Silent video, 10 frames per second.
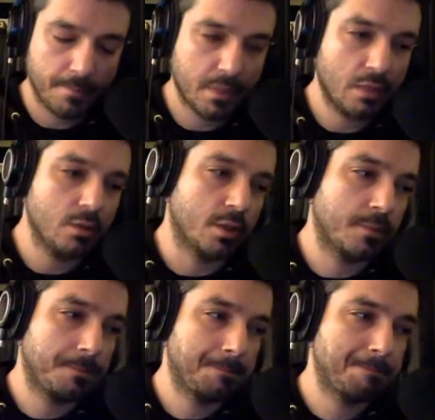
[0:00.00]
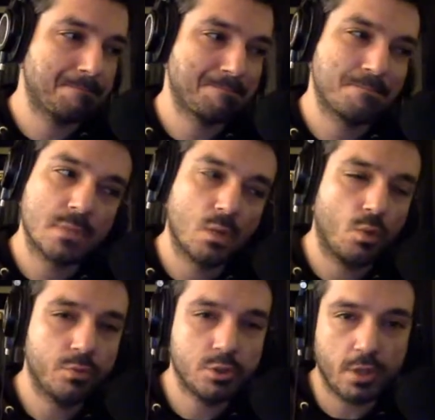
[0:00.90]
Now, look,
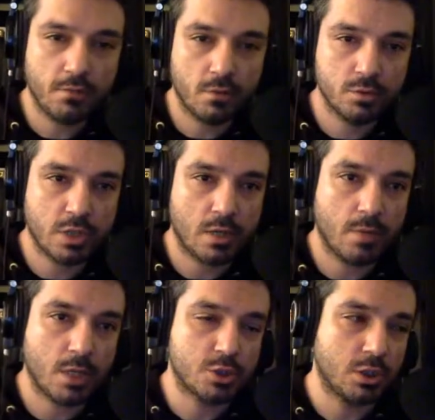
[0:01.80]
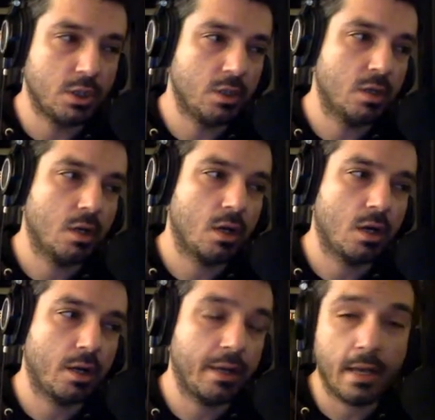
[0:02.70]
when we traded for Ochai Agbaji,
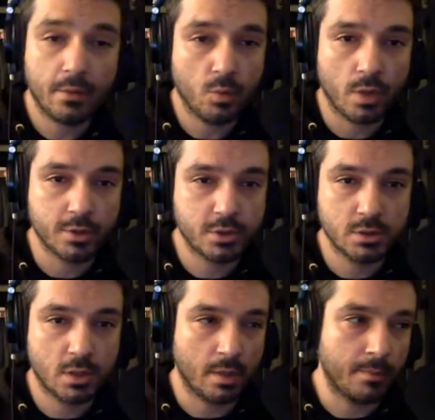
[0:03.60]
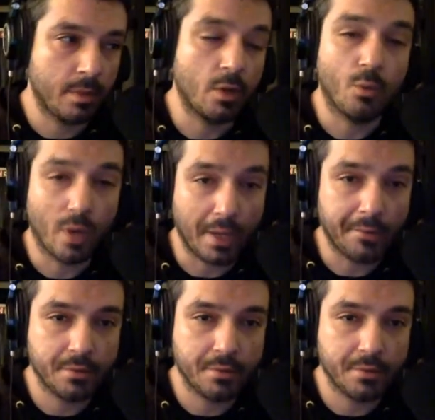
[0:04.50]
I hadn't watched him in a while.